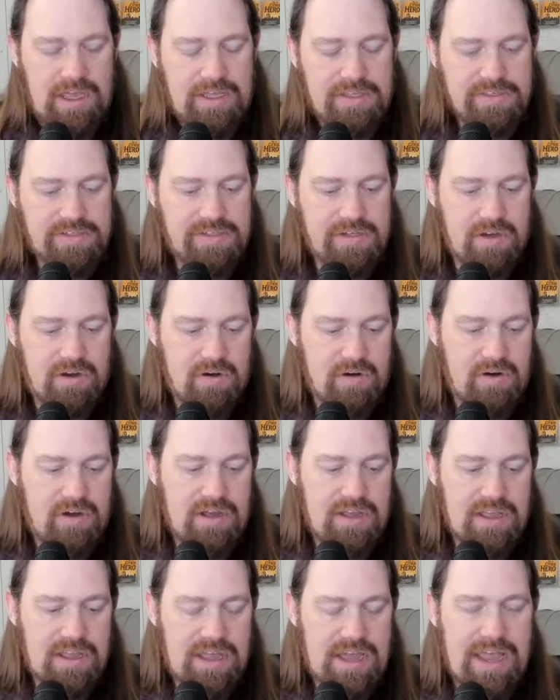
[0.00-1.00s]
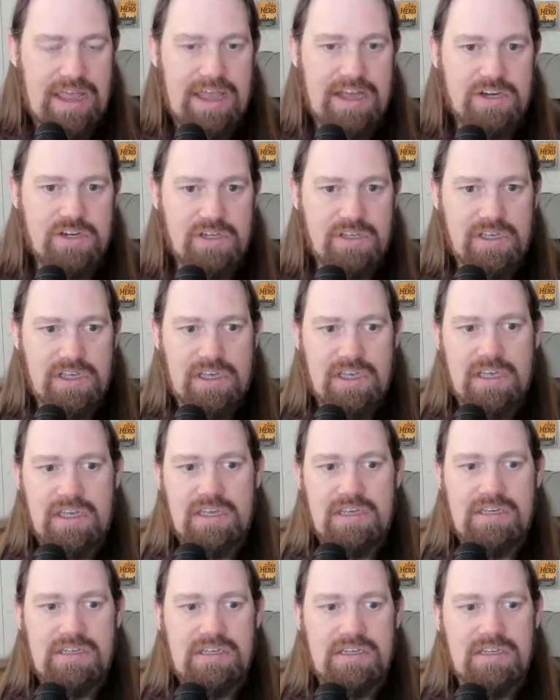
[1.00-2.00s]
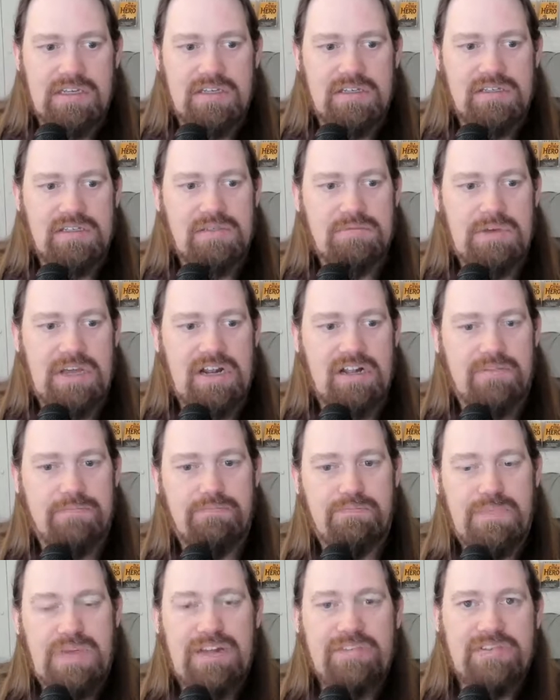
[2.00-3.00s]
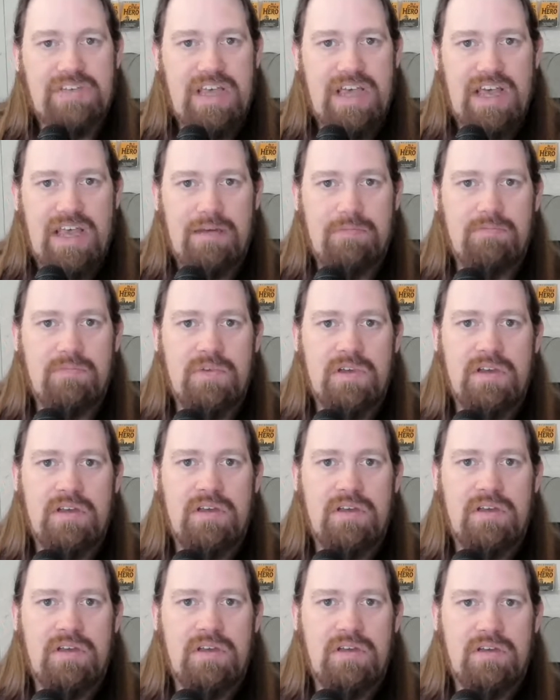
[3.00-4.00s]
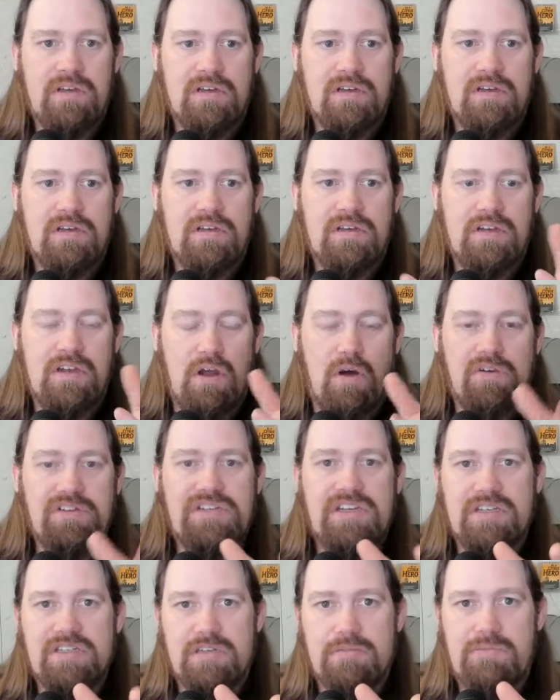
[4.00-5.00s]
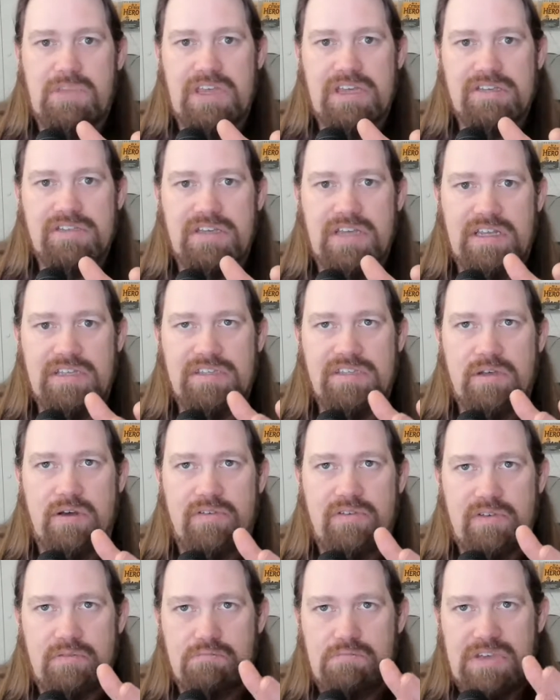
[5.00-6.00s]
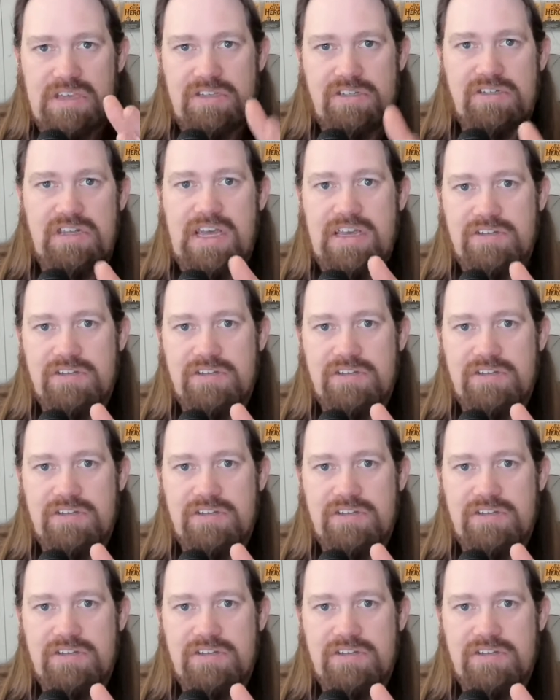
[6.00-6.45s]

And so I actually spent a bit of time noticing some things. And so if you missed